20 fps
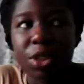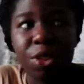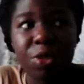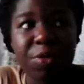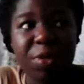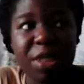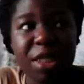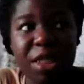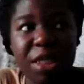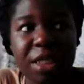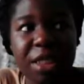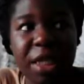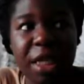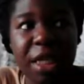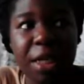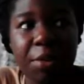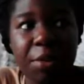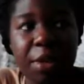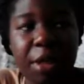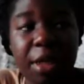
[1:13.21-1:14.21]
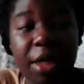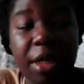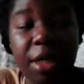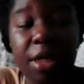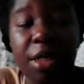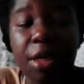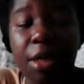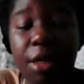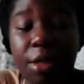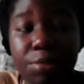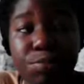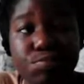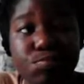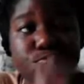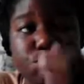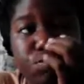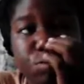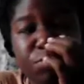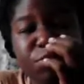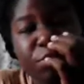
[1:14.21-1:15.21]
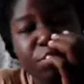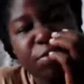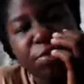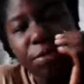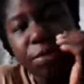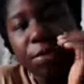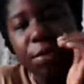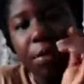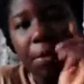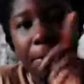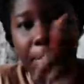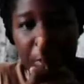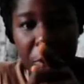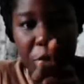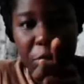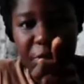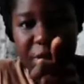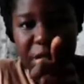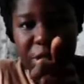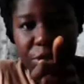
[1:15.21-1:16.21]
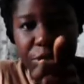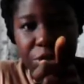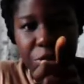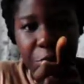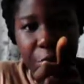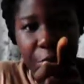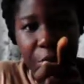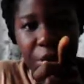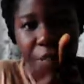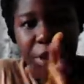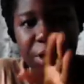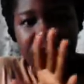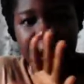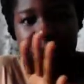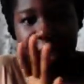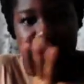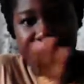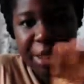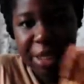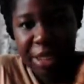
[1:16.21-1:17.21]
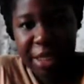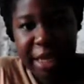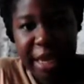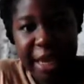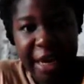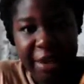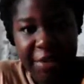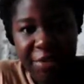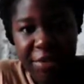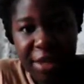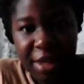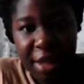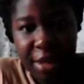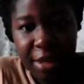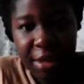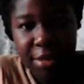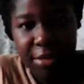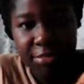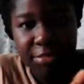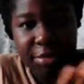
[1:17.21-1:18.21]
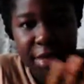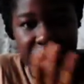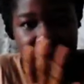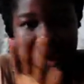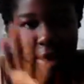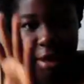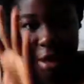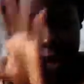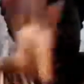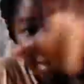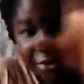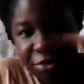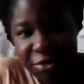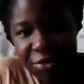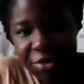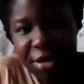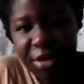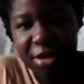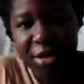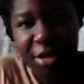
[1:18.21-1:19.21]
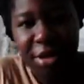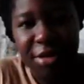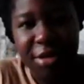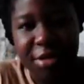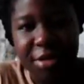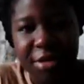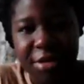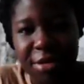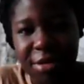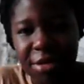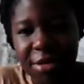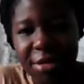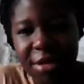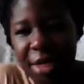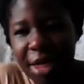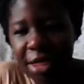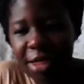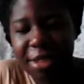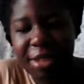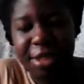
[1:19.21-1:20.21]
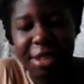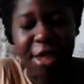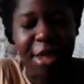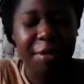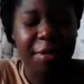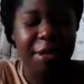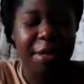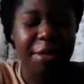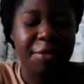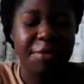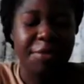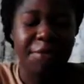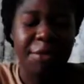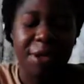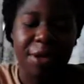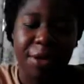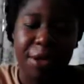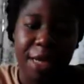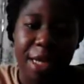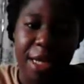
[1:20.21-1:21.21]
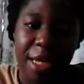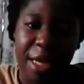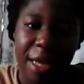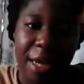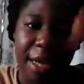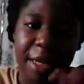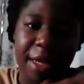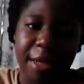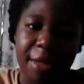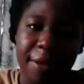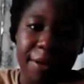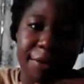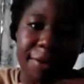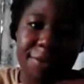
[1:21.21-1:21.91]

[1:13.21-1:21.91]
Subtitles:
you miss this anymore, you know, you will miss it tomorrow. You need to get everything, like everything. You can't just get me looking like